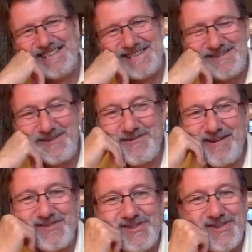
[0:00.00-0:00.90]
So you
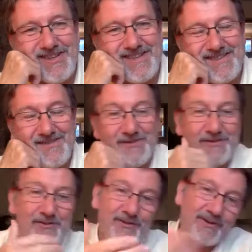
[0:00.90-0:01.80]
have a choice. You know,
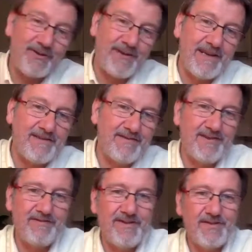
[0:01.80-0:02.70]
you're a creative
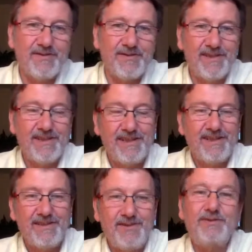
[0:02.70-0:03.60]
individual.
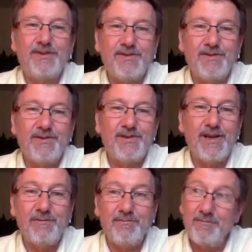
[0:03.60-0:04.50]
You can,
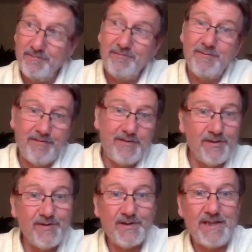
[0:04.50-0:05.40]
if they're
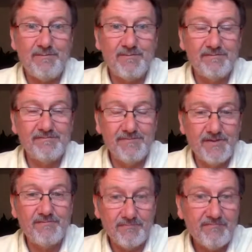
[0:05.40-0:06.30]
going to keep
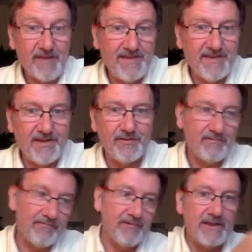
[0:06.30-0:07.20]
hitting
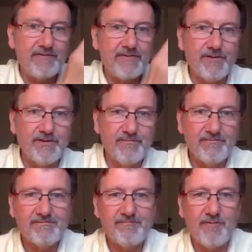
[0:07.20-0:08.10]
you, leave the room,
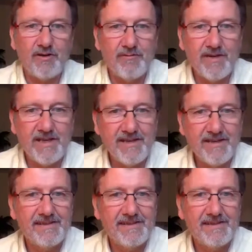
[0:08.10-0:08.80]
walk away,